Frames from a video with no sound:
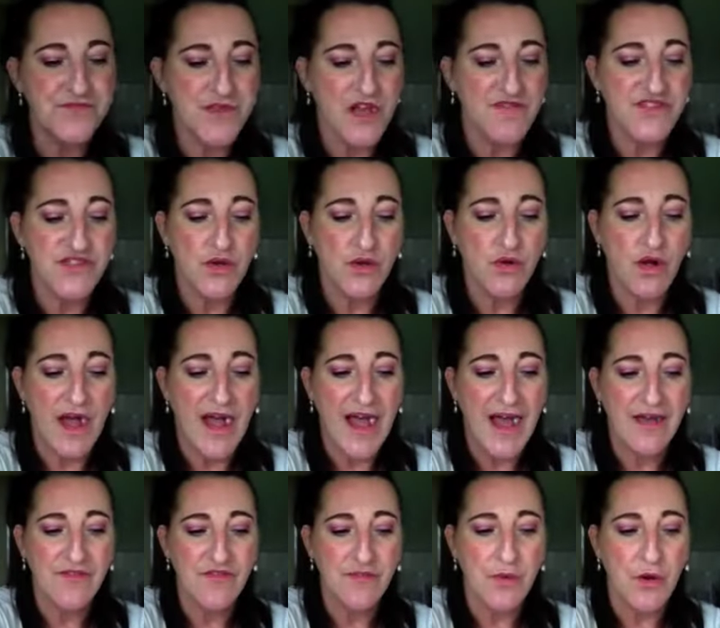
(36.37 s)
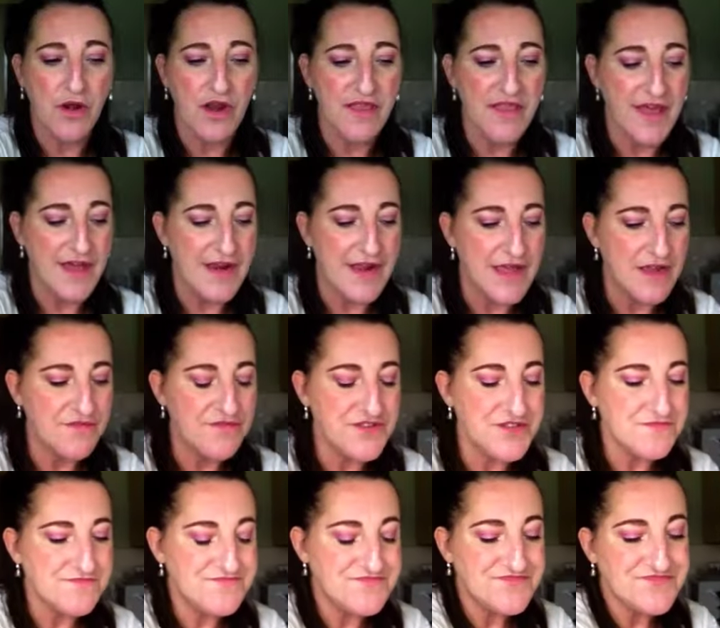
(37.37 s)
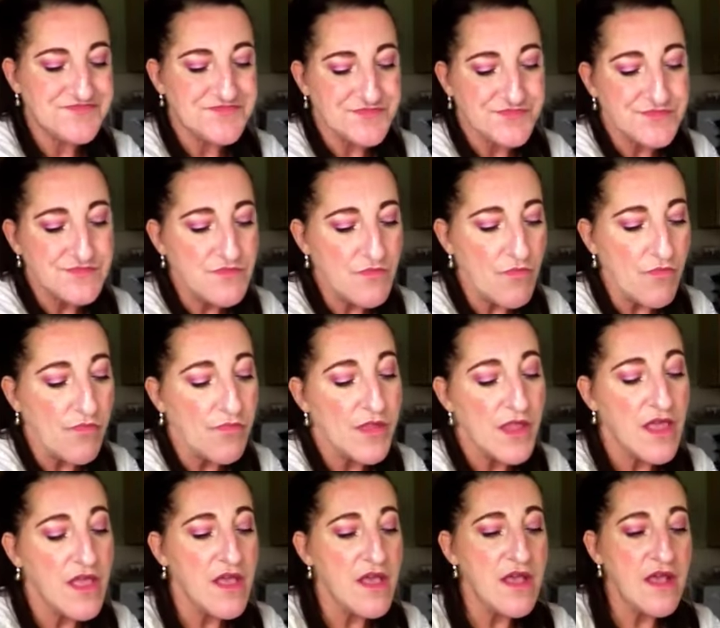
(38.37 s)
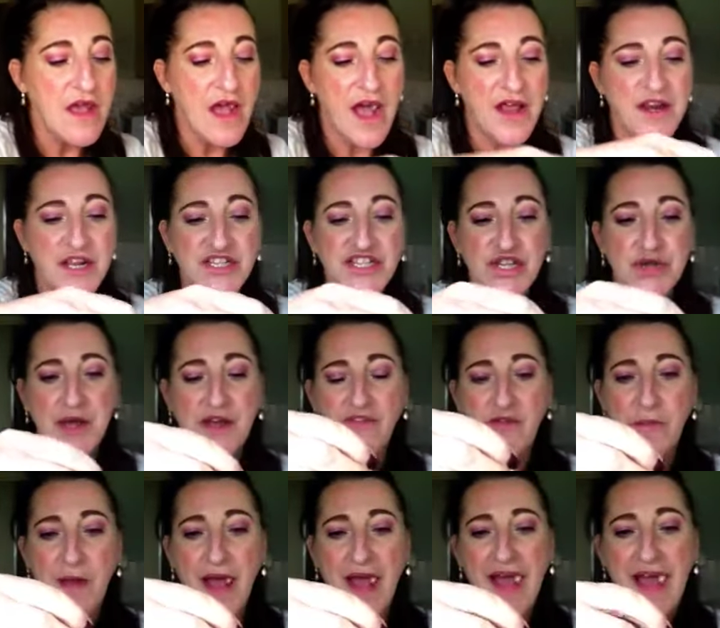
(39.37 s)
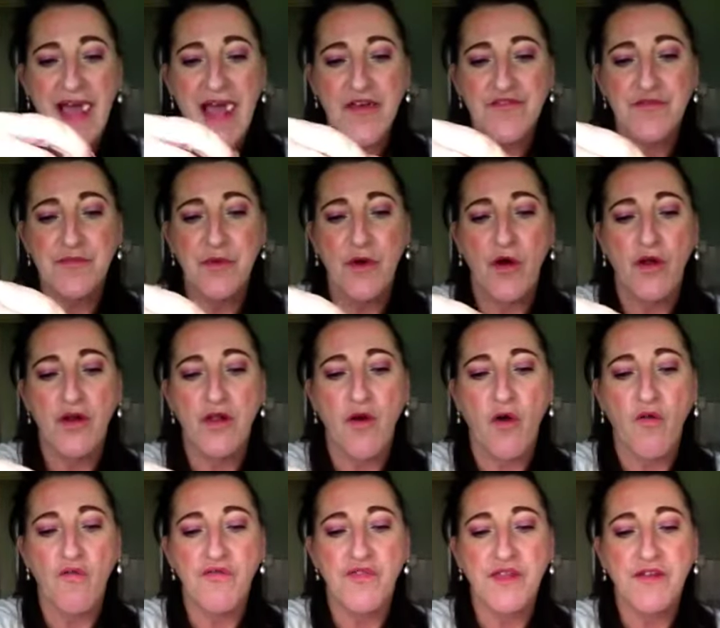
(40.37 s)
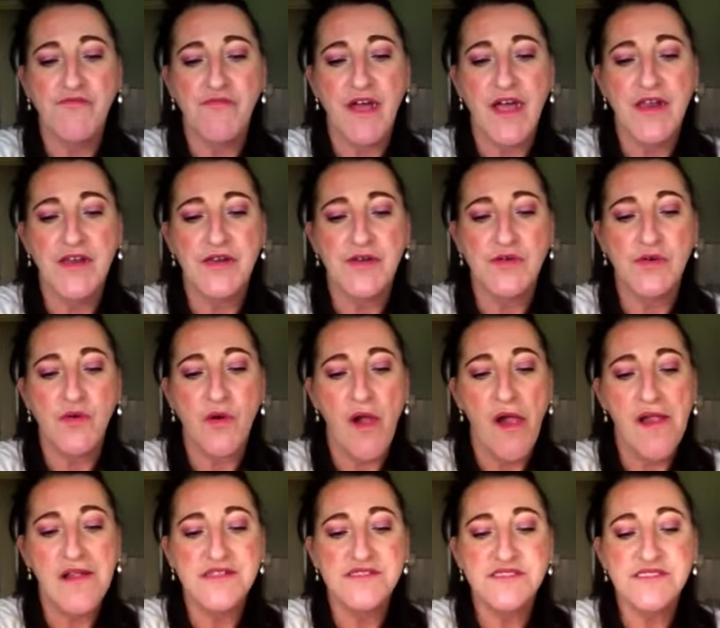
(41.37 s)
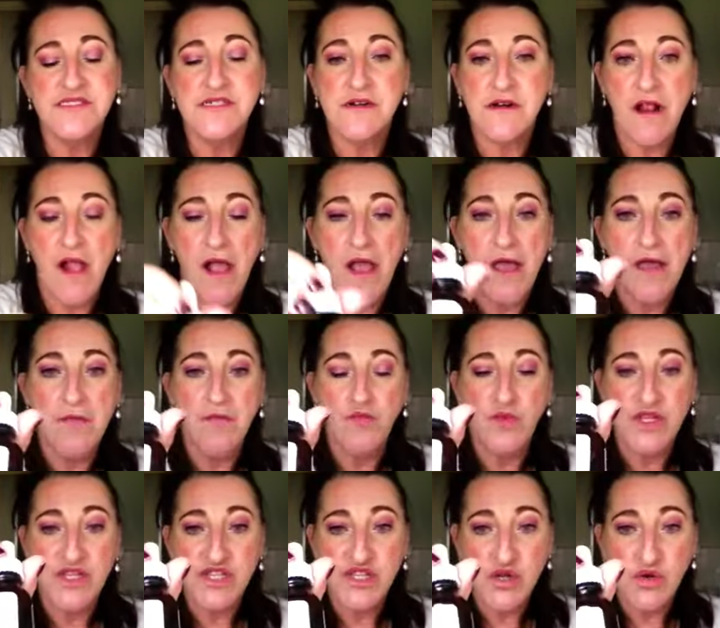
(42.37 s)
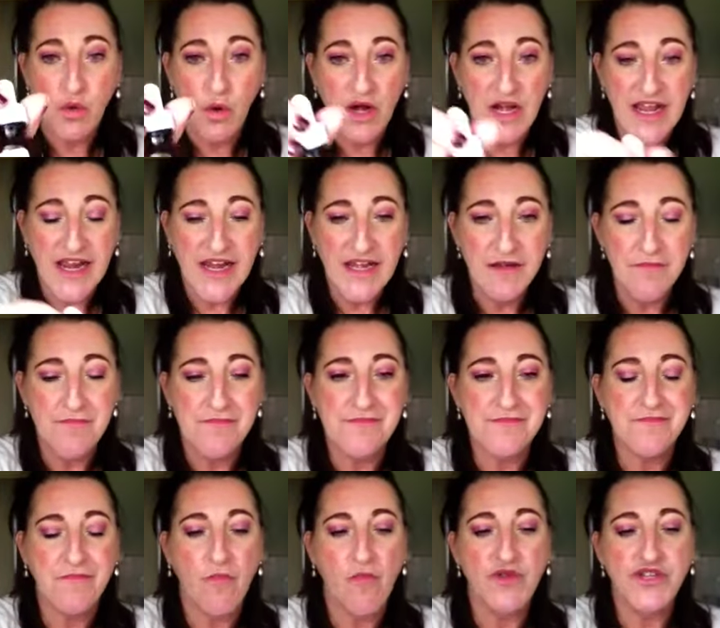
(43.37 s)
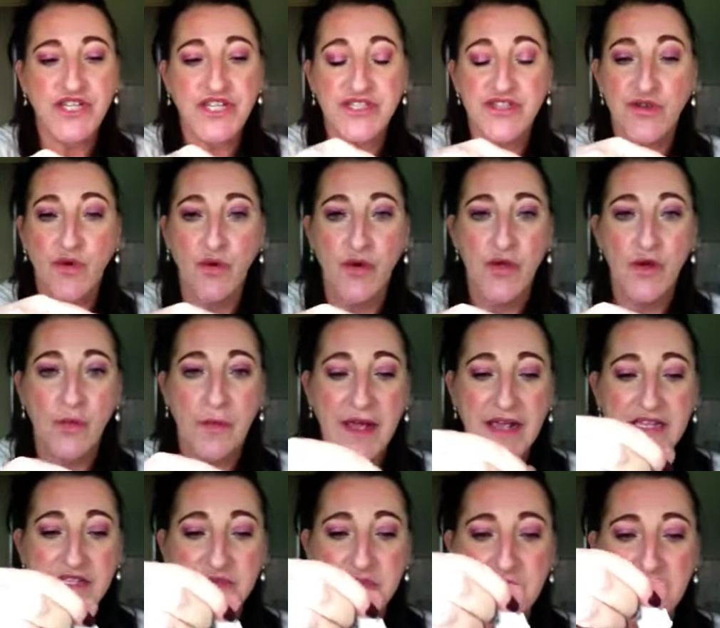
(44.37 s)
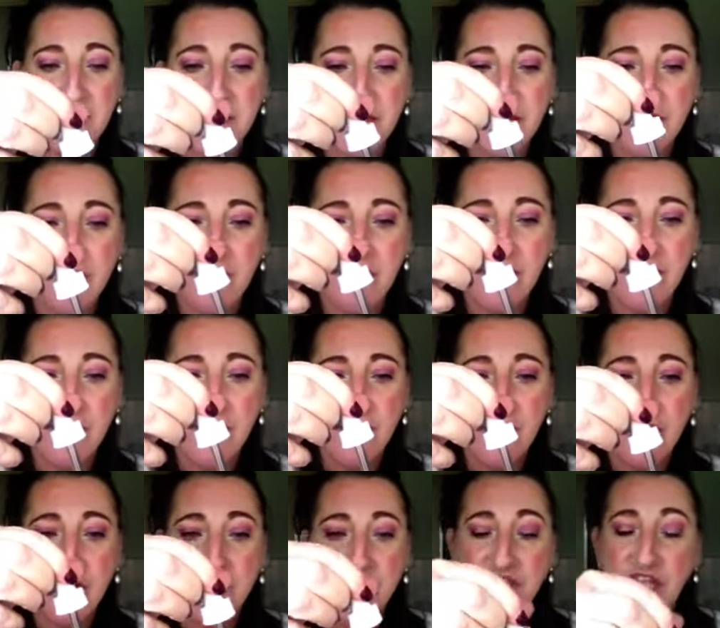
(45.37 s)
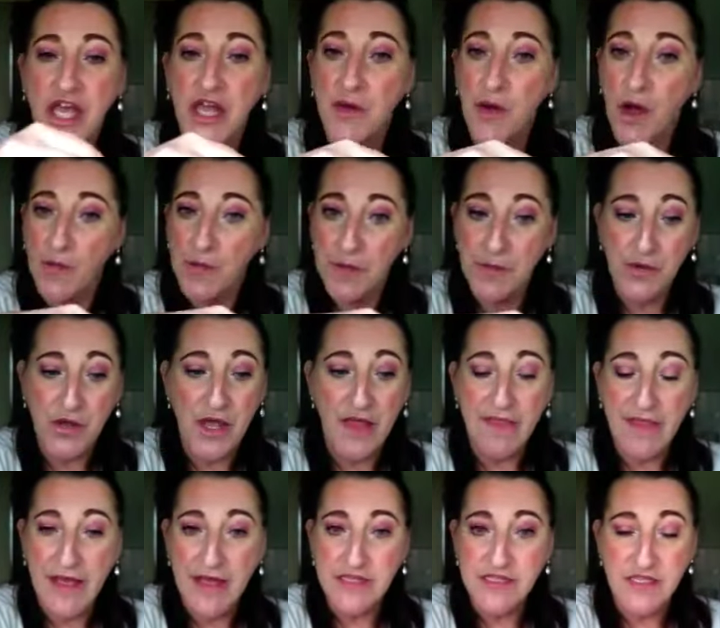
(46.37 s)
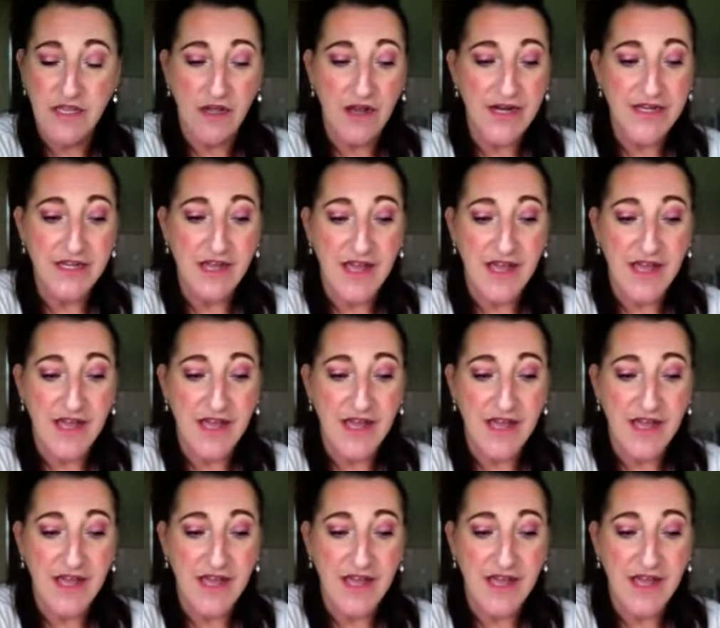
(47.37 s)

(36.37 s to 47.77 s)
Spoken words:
I've still got half a bottle of that left. And I do have about half a bottle of the retinol with squalene, which is the oil based one. So I'll be putting that aside.